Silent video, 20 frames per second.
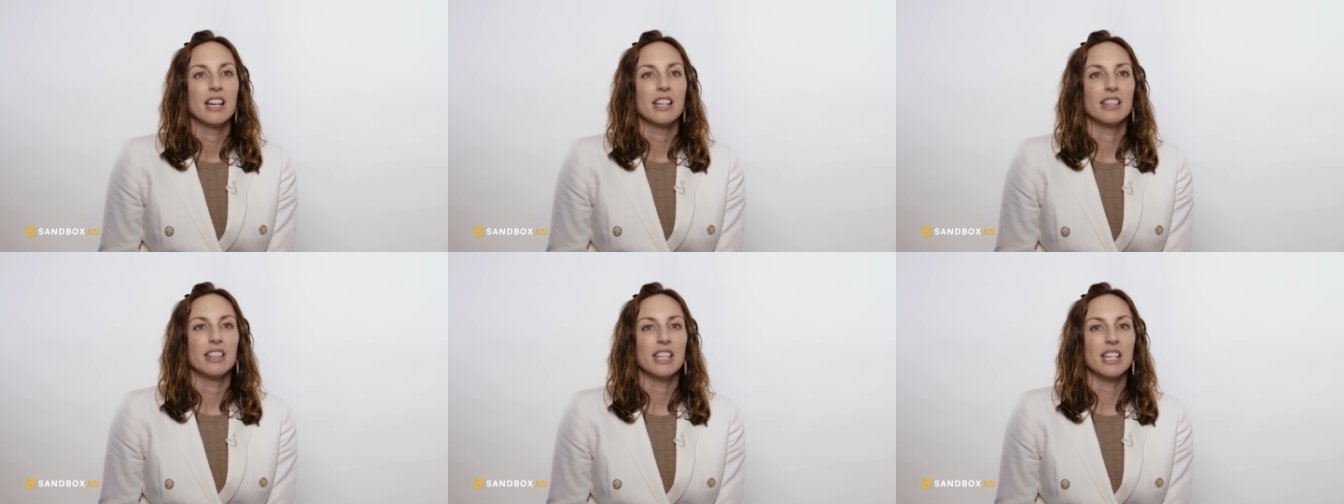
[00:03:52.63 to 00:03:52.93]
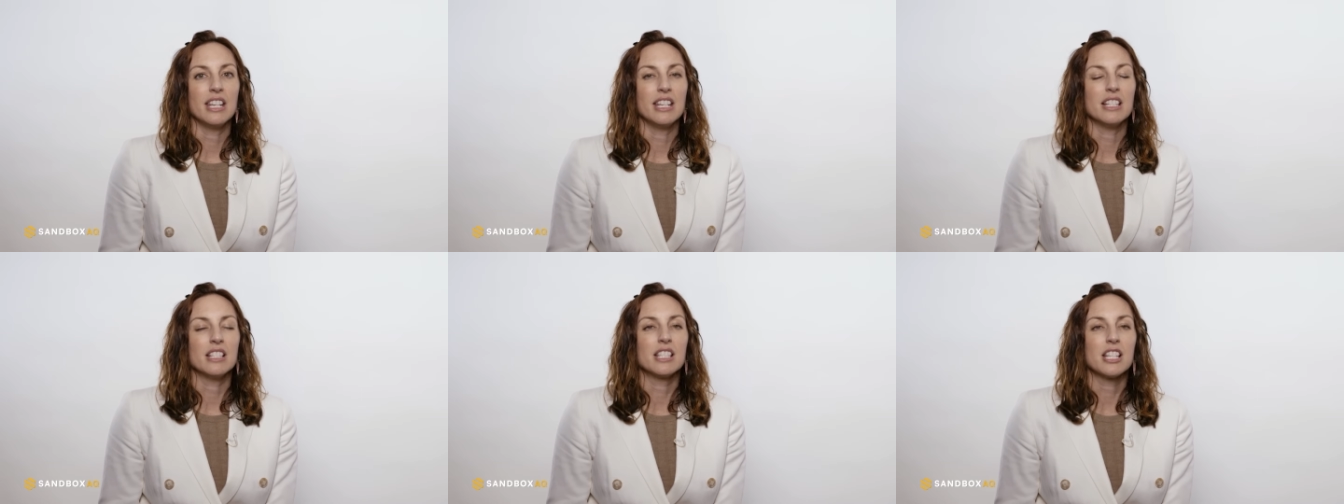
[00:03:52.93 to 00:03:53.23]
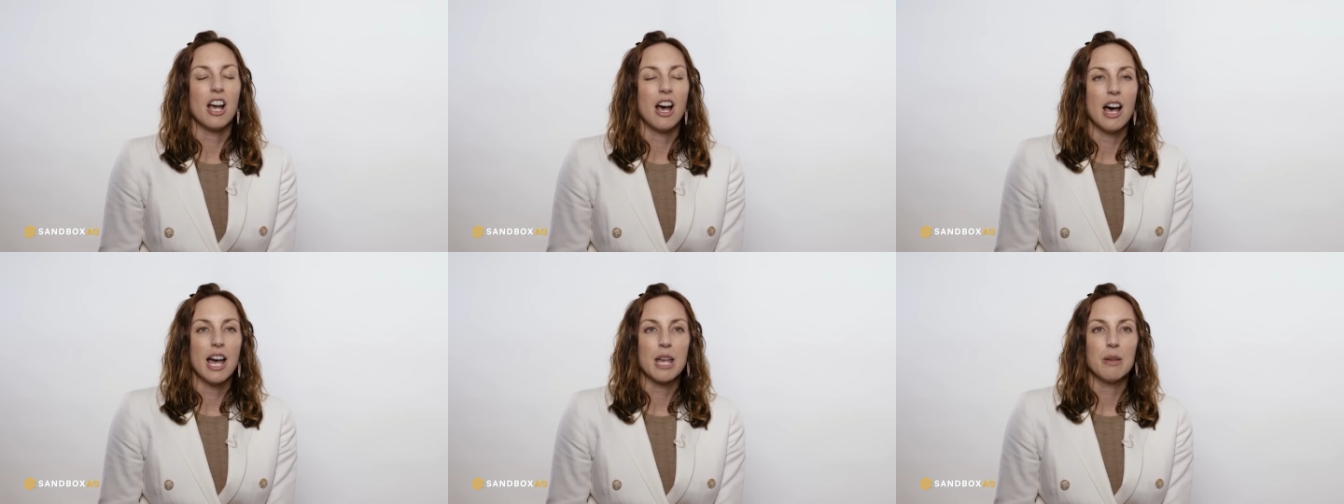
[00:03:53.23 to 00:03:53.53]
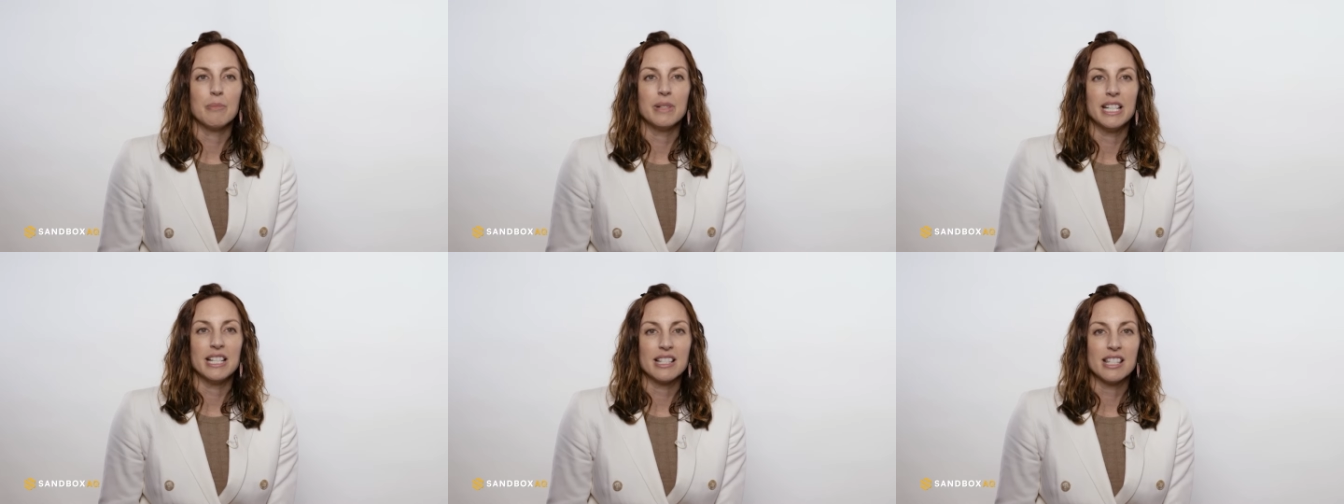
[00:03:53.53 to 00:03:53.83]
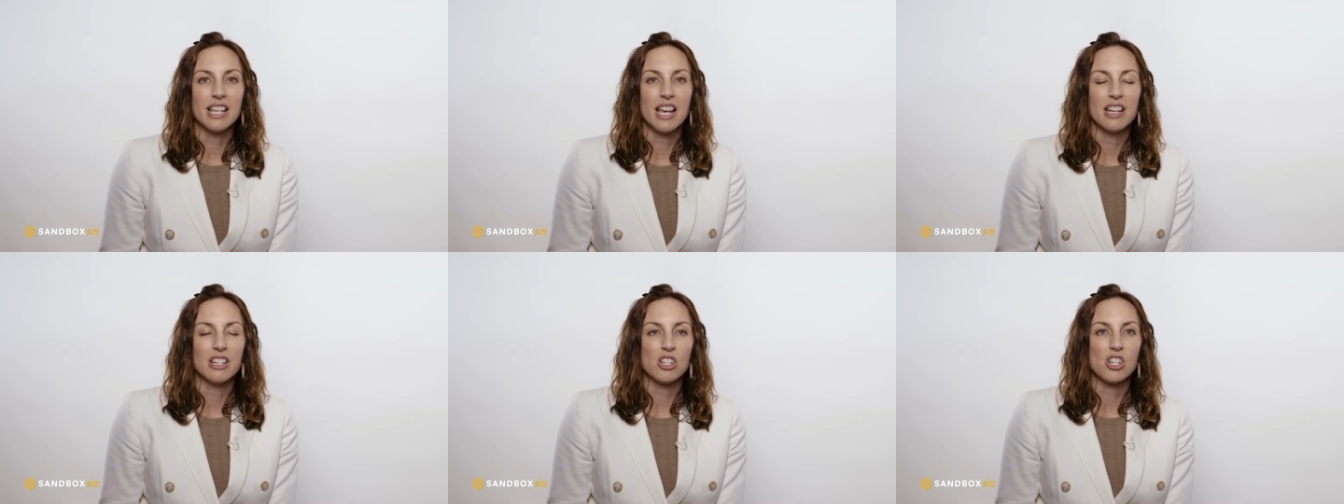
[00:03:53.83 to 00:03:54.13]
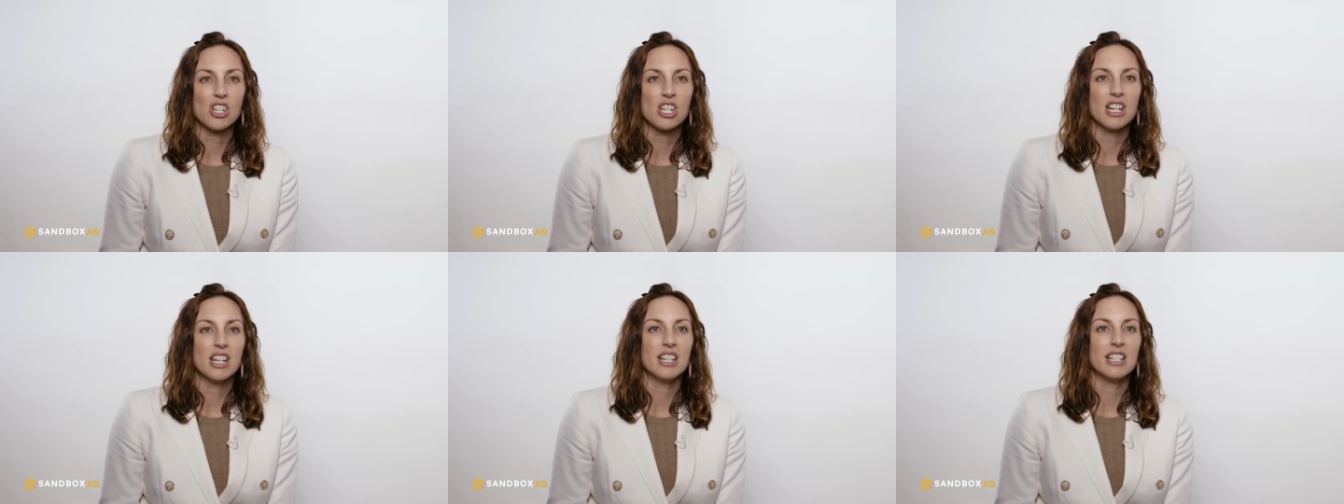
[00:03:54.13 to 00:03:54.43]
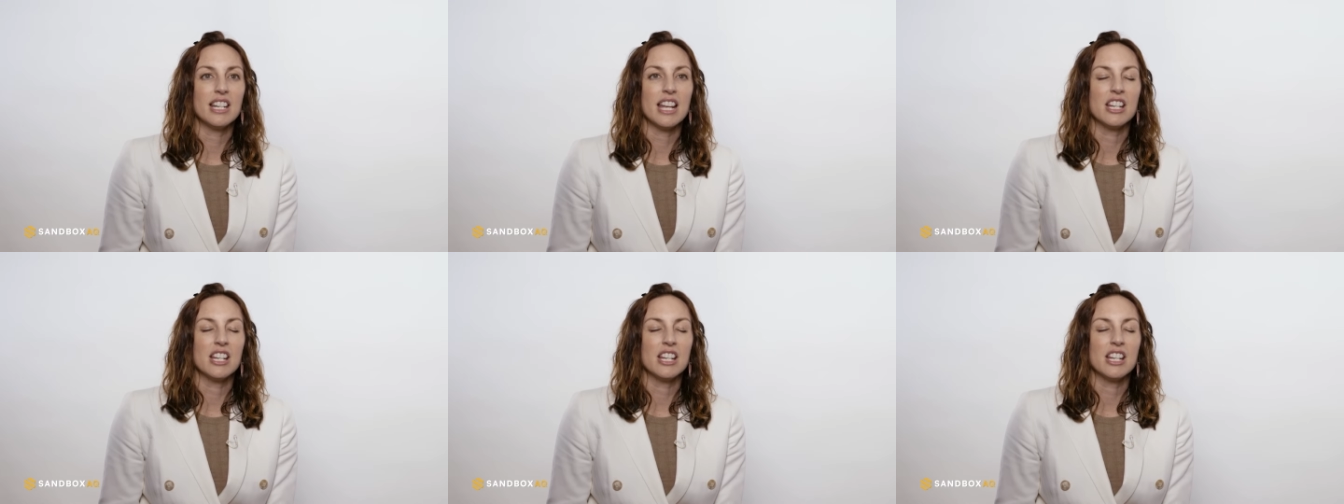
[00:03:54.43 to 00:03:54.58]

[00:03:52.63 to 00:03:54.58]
the time and attention